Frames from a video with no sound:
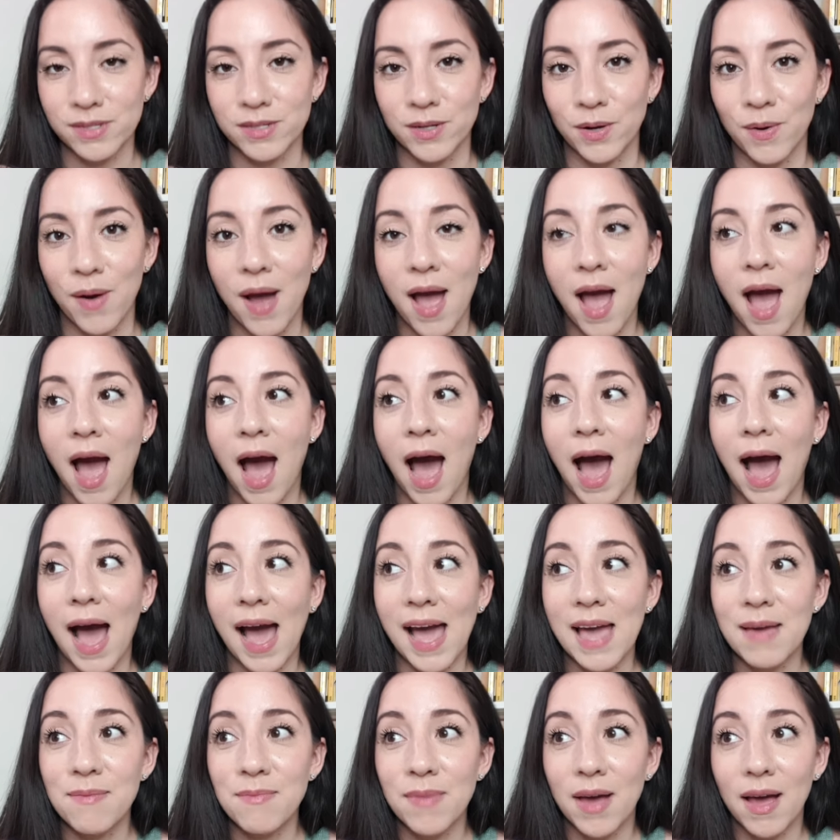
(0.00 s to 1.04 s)
So
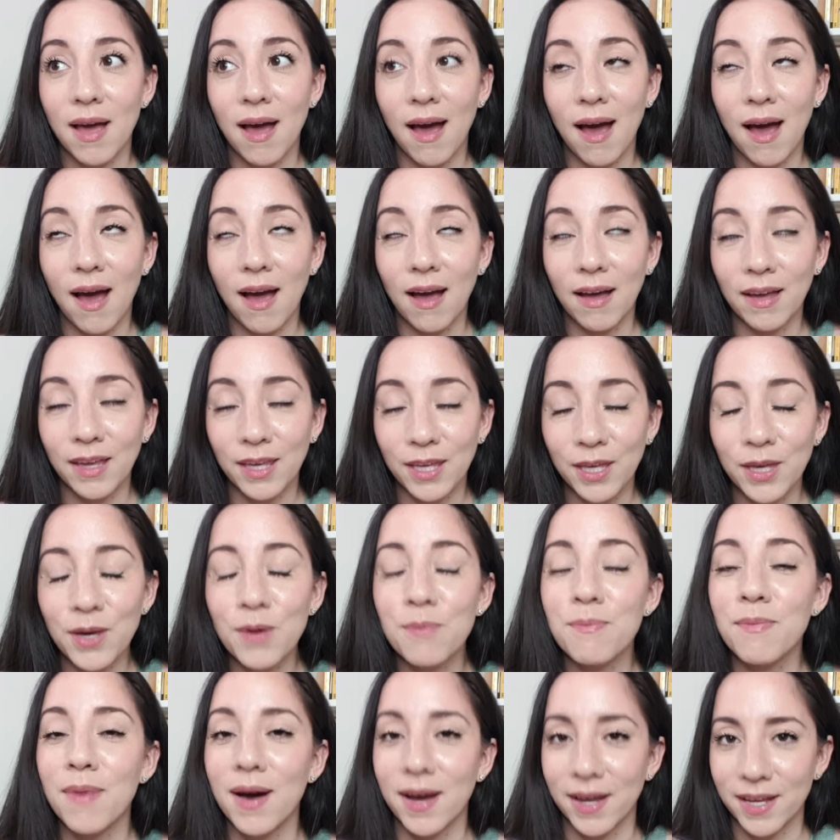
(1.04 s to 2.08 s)
I'm a
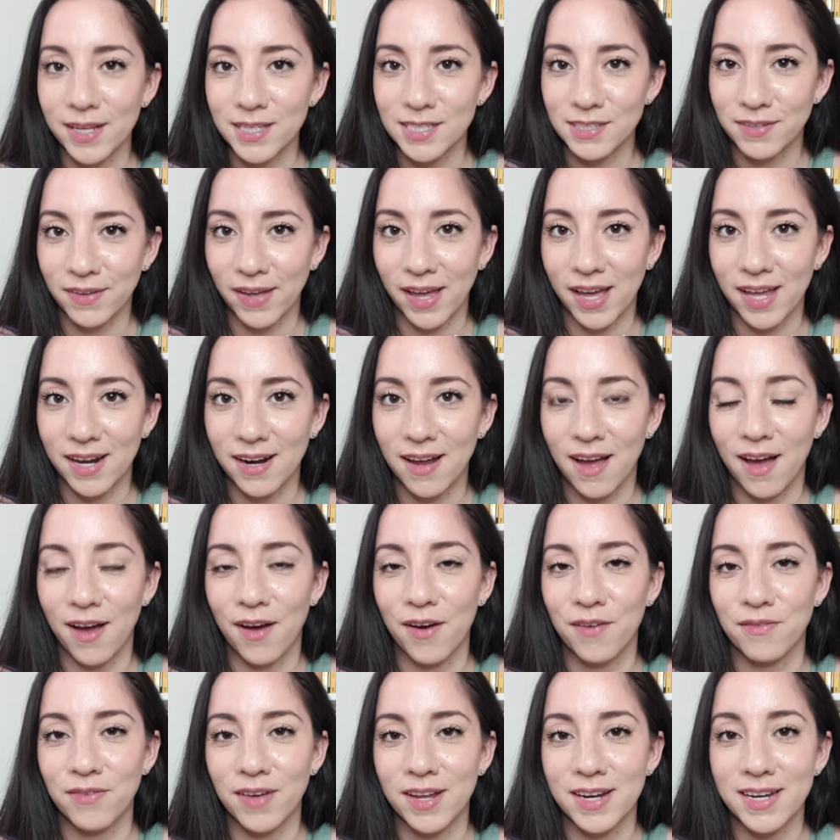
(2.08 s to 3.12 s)
humongous fan
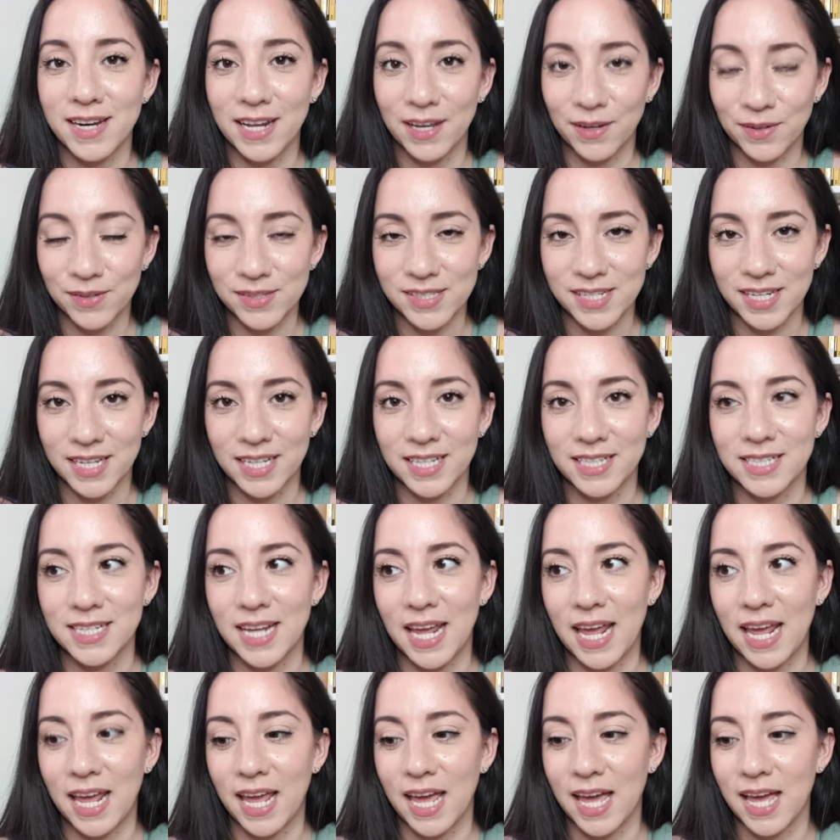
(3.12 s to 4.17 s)
of Nailed It,
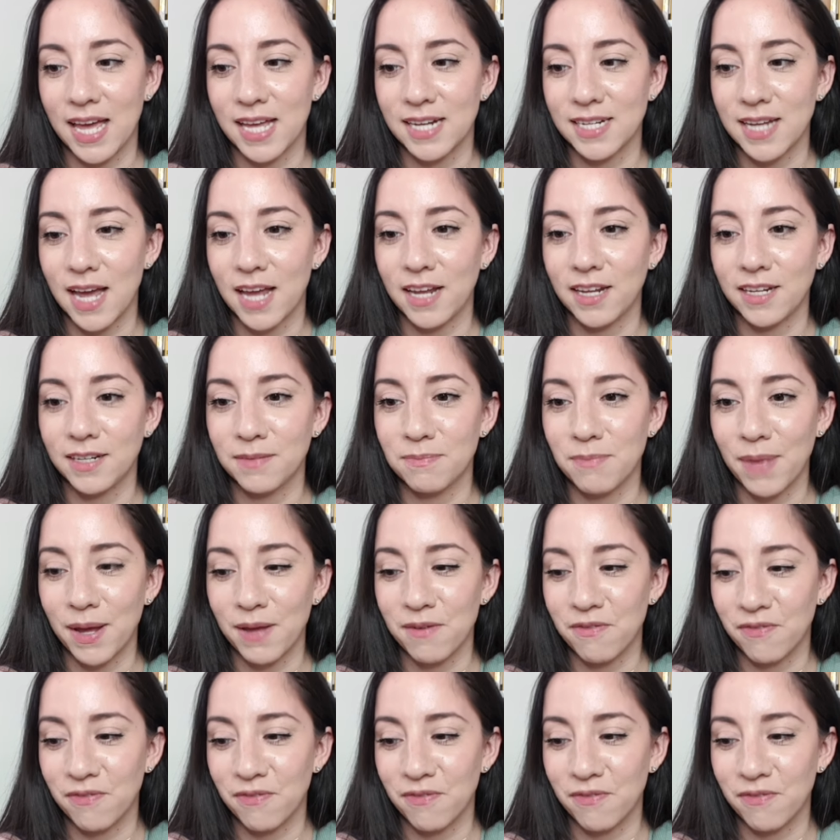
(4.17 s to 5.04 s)
and I my